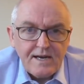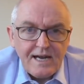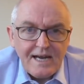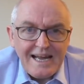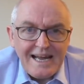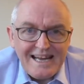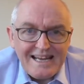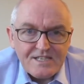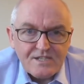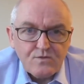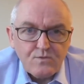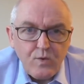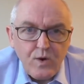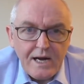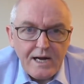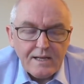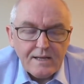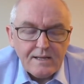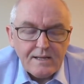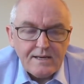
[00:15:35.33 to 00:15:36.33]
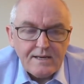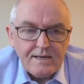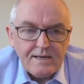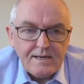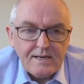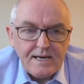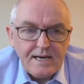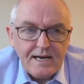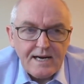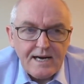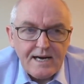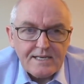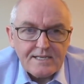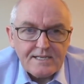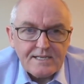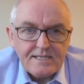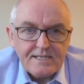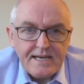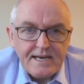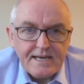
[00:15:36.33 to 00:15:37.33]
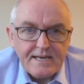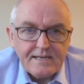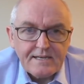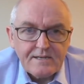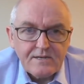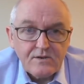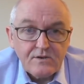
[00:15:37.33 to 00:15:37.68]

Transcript: as well as a second,